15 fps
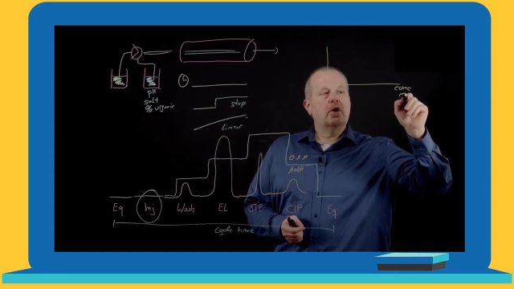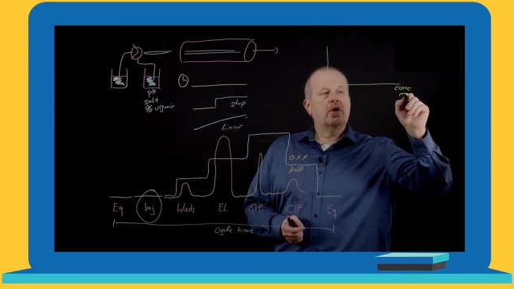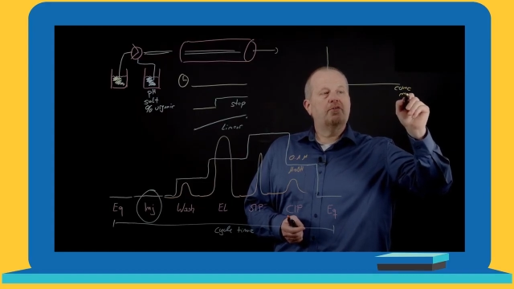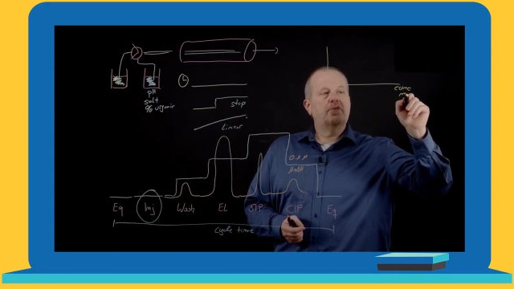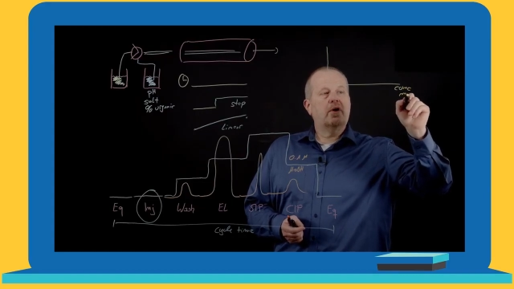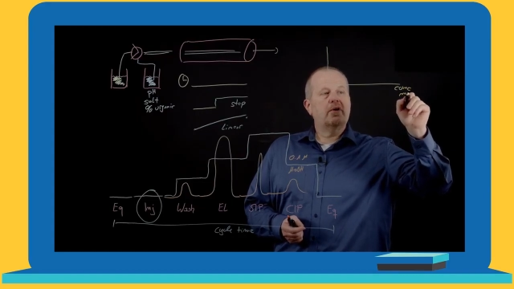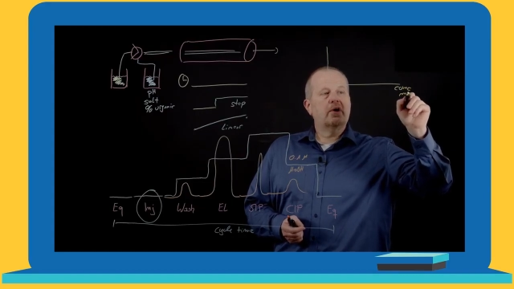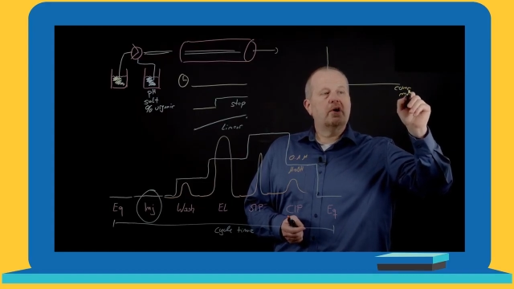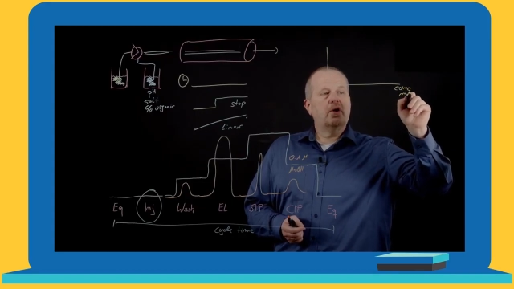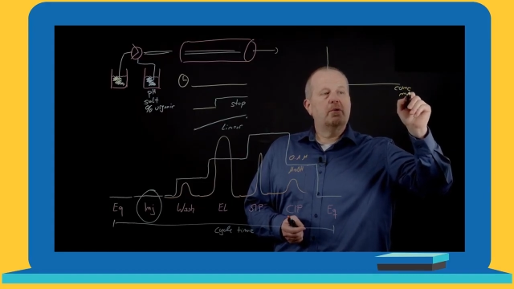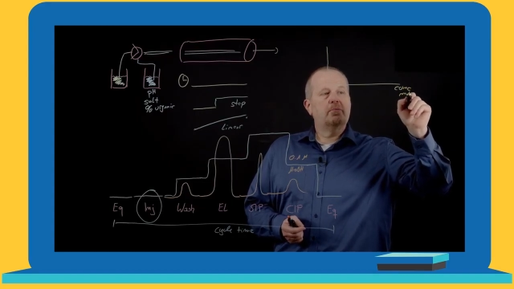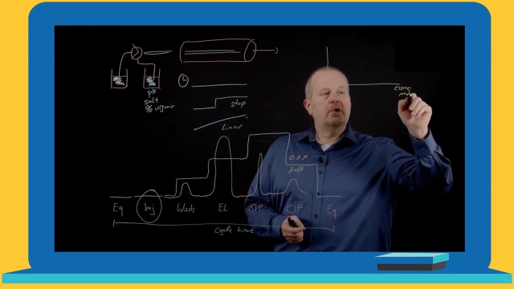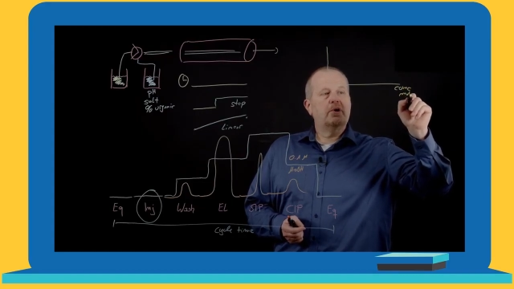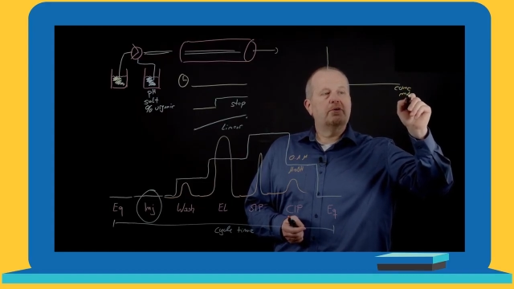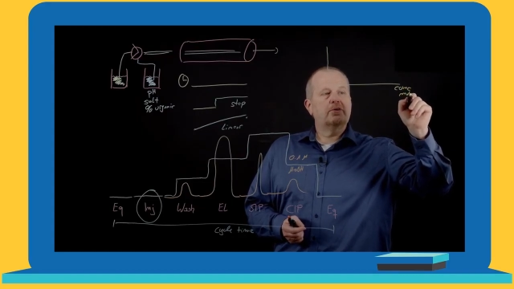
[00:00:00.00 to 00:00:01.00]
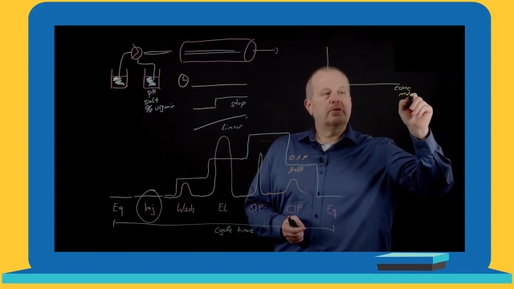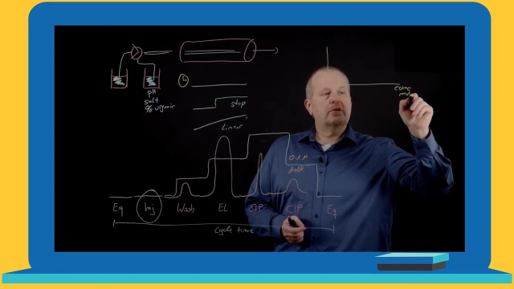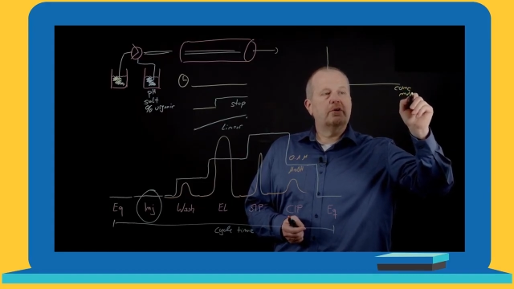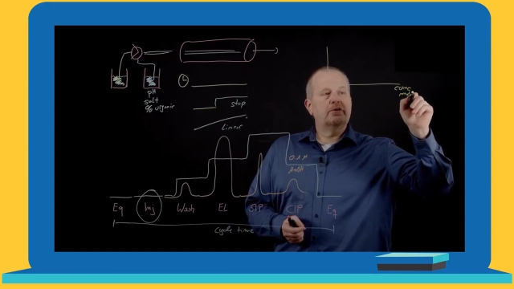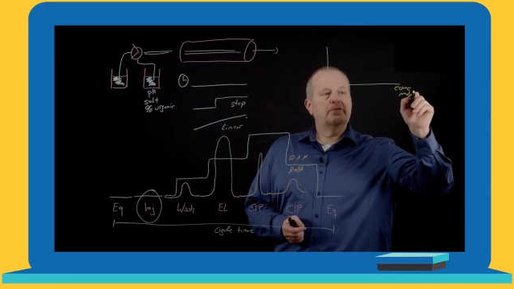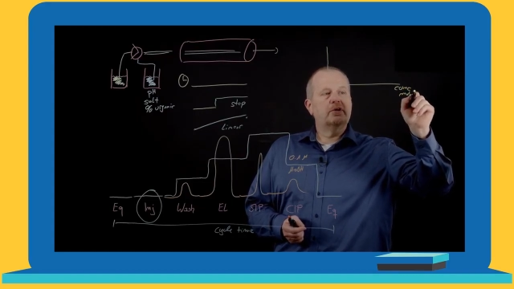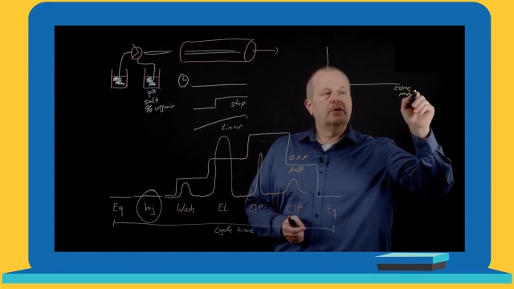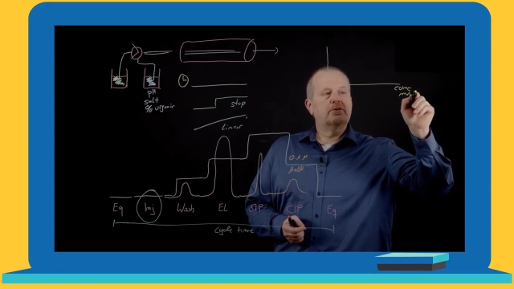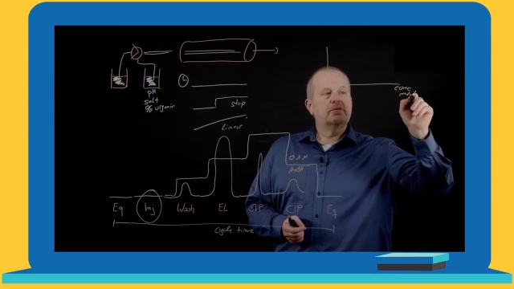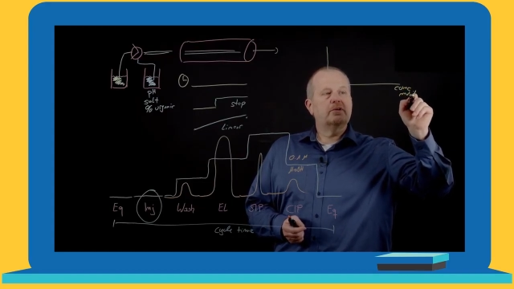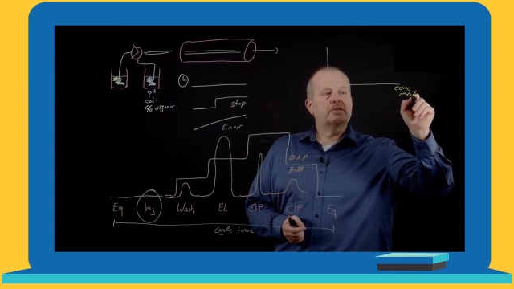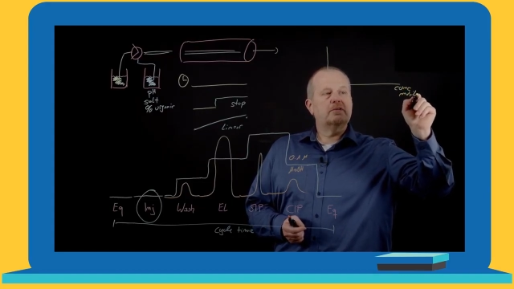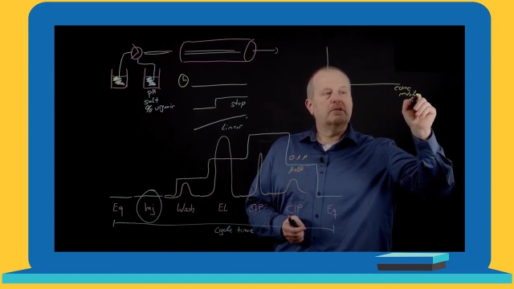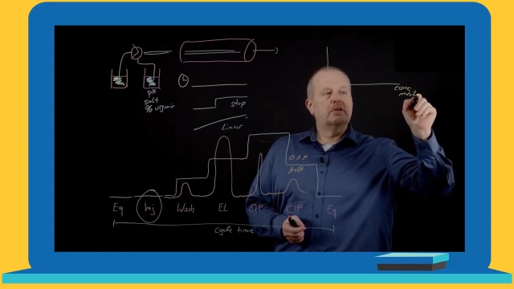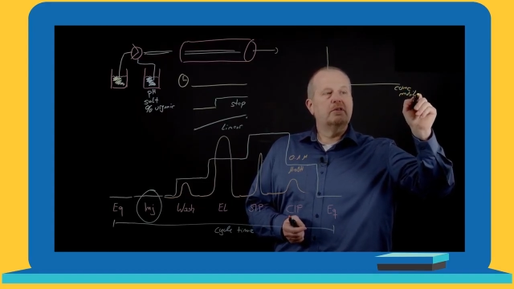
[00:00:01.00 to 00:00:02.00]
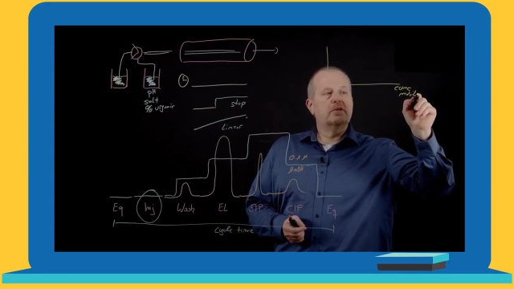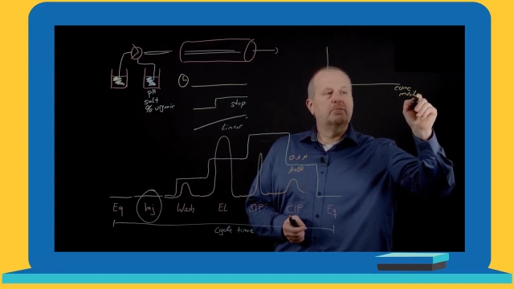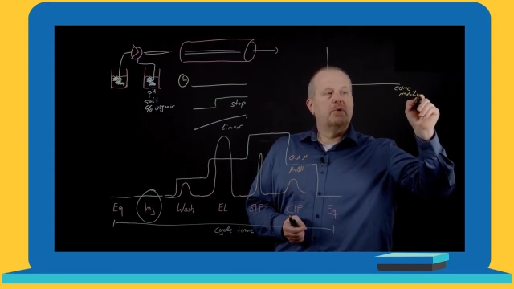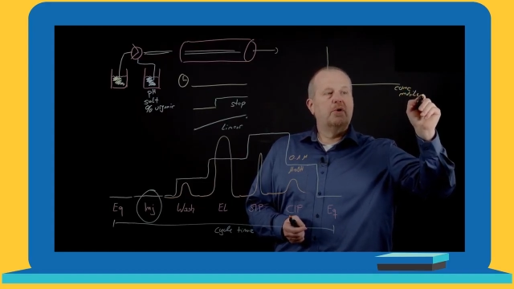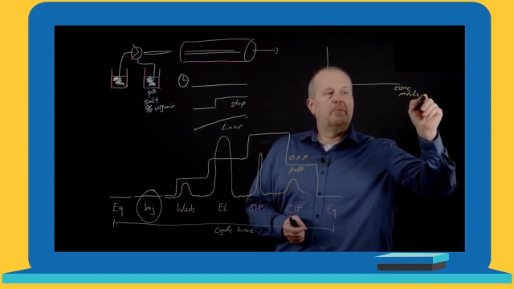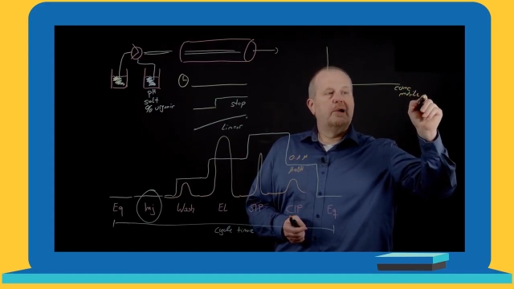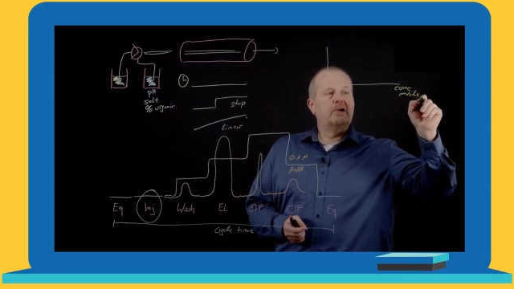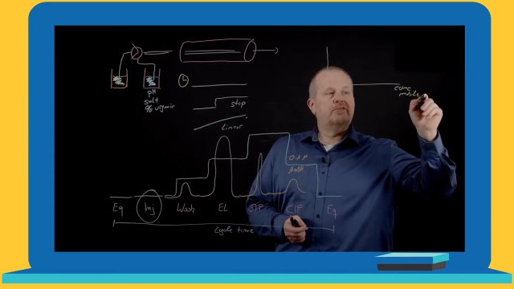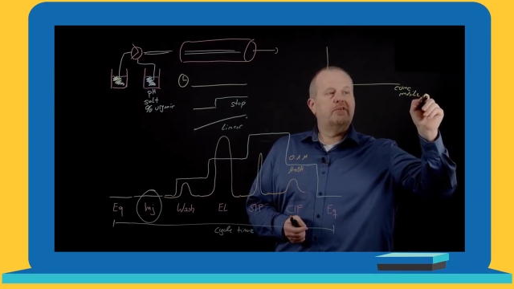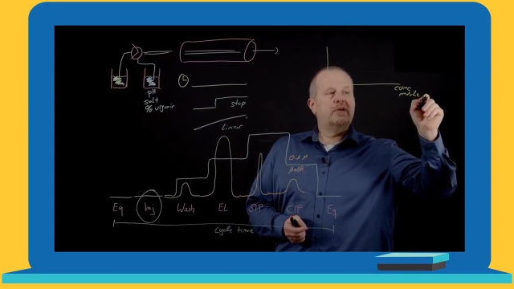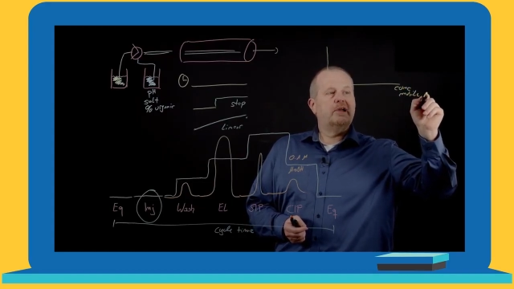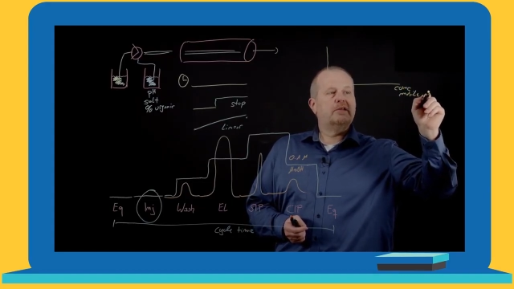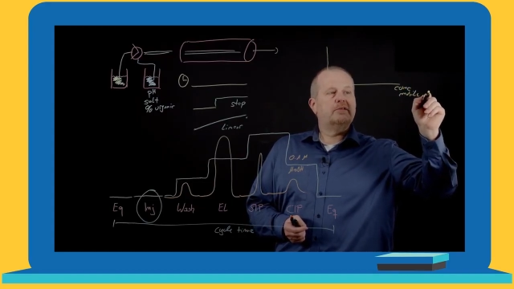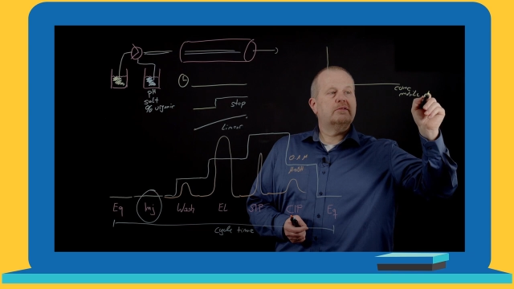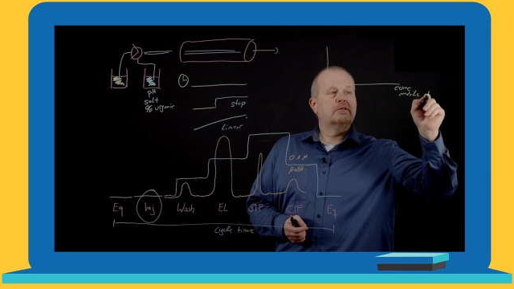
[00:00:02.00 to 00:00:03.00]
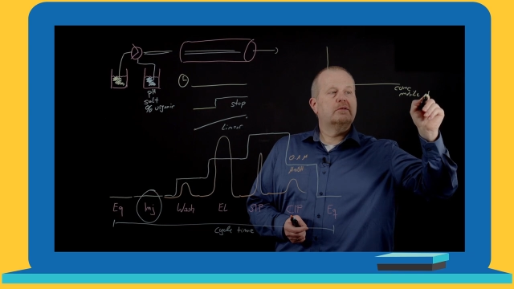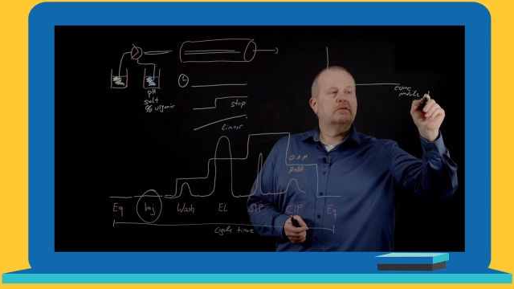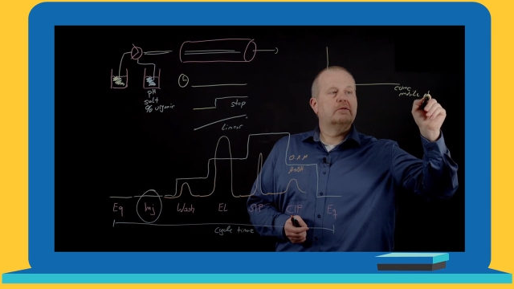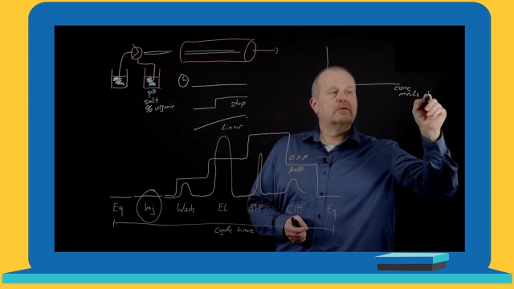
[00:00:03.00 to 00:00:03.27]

of our compound of interest in the mobile phase